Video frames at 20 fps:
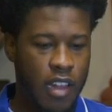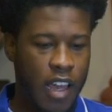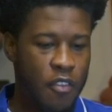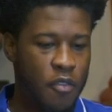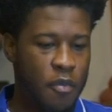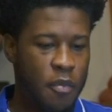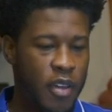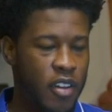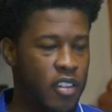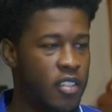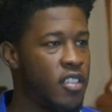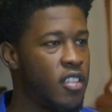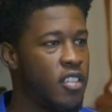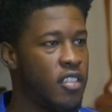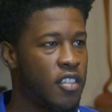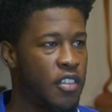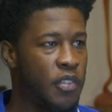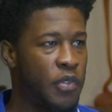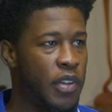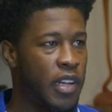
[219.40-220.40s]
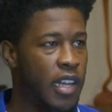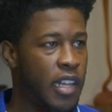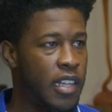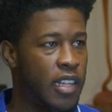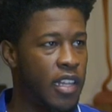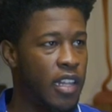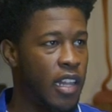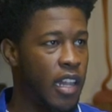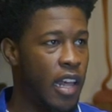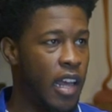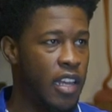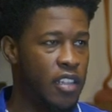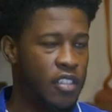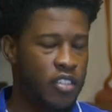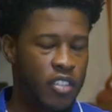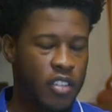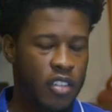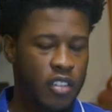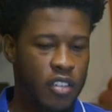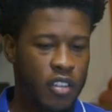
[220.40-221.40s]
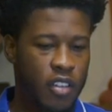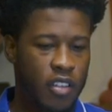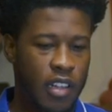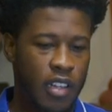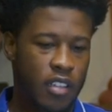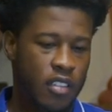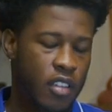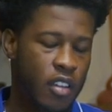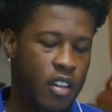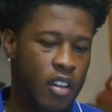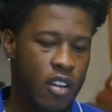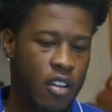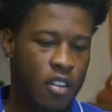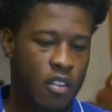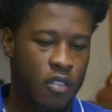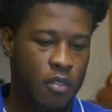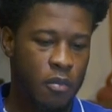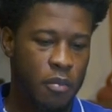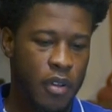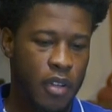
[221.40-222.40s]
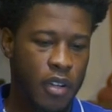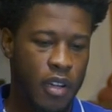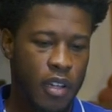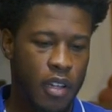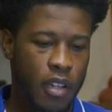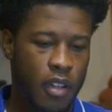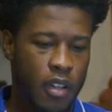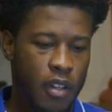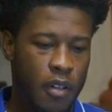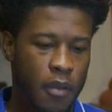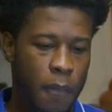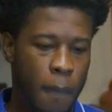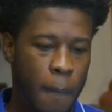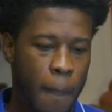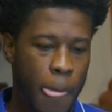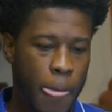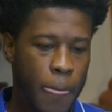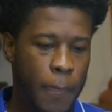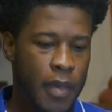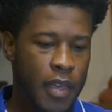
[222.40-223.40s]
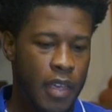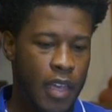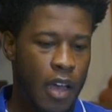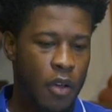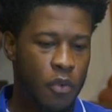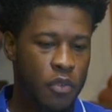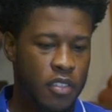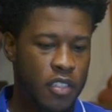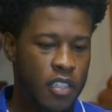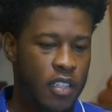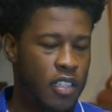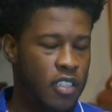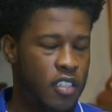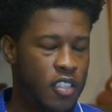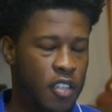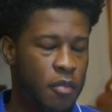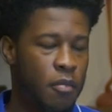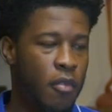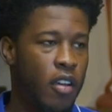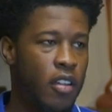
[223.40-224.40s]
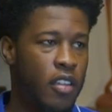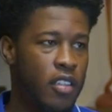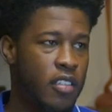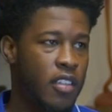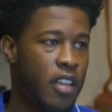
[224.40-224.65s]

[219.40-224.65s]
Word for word: have a better season than what I did last year. You know, that's the goal, but. Um, yeah, I was in the gym all the